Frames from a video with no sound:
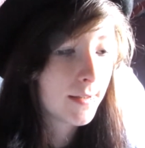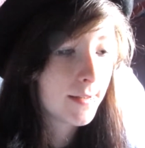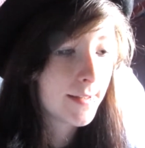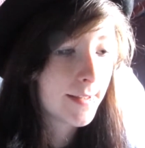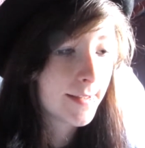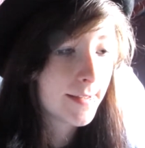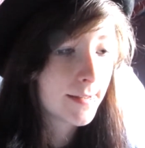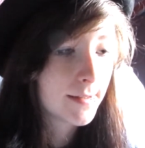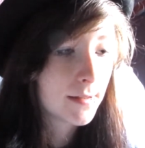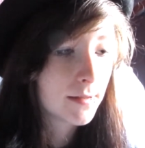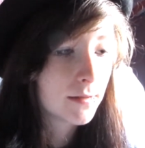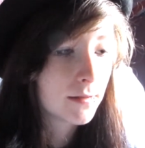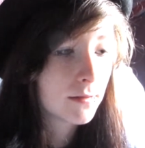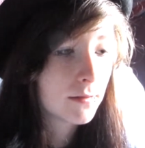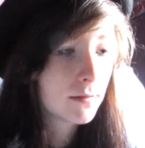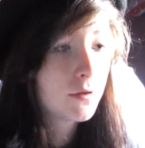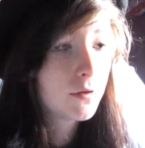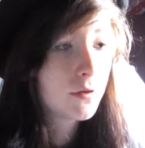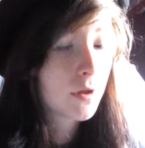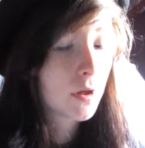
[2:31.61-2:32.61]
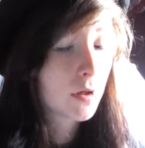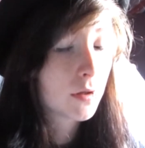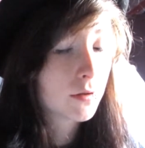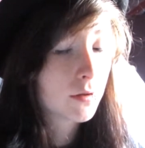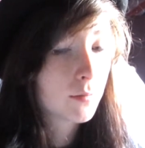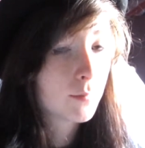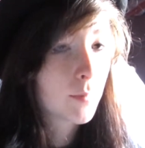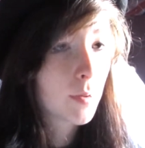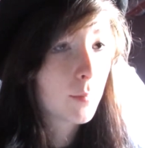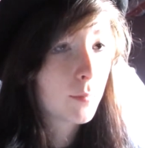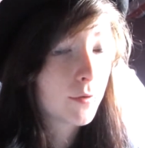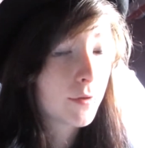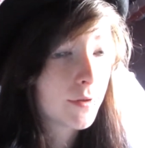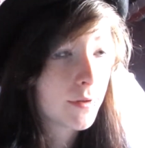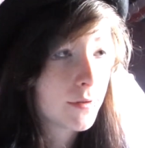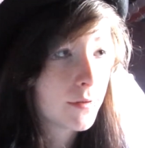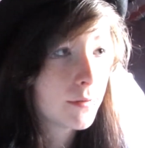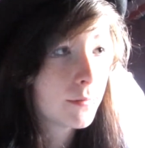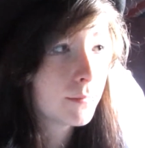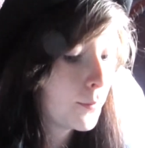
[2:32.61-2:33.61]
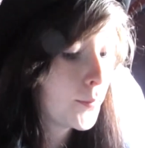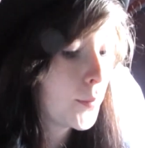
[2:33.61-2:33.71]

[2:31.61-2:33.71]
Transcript: decent childhood memories.